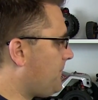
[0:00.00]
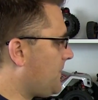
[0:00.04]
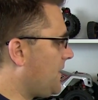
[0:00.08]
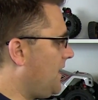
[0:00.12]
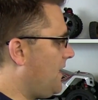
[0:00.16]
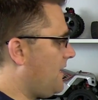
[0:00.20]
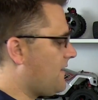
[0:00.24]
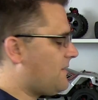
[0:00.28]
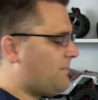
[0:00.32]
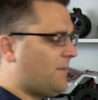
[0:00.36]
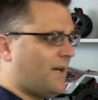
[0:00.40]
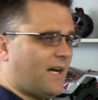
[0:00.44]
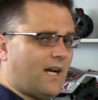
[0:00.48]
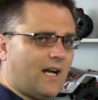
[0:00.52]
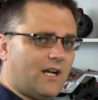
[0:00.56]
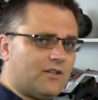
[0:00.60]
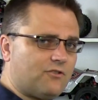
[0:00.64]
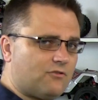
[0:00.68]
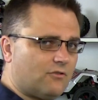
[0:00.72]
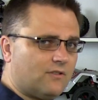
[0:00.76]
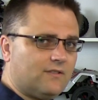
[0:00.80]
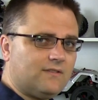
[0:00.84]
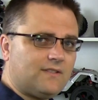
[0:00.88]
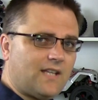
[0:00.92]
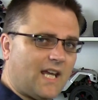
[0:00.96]
it's about
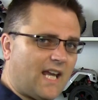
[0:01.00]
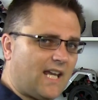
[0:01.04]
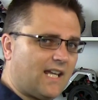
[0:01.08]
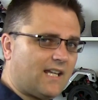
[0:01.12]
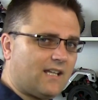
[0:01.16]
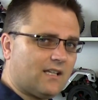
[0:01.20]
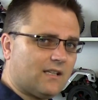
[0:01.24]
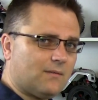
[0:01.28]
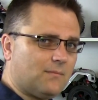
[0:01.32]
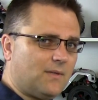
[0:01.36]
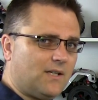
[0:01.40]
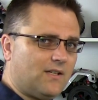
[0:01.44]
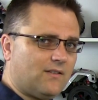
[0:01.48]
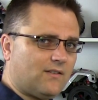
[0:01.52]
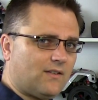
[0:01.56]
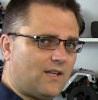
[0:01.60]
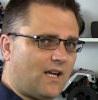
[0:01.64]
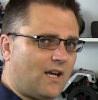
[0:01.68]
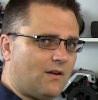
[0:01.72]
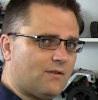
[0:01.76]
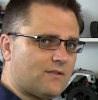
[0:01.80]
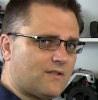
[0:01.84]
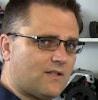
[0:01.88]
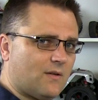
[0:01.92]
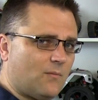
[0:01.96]
110 kilometers an
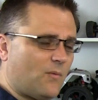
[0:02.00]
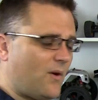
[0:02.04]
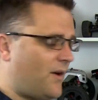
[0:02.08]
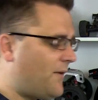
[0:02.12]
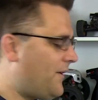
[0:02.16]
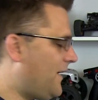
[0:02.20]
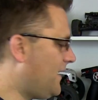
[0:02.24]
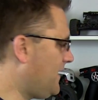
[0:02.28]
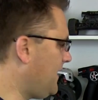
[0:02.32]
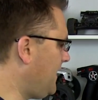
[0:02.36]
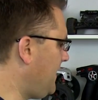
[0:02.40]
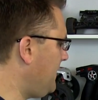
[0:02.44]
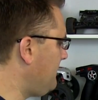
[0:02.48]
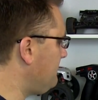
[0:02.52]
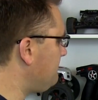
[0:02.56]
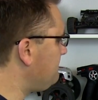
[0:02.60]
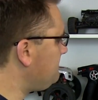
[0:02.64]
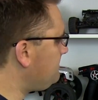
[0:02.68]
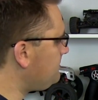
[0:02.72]
hour, somewhere around there.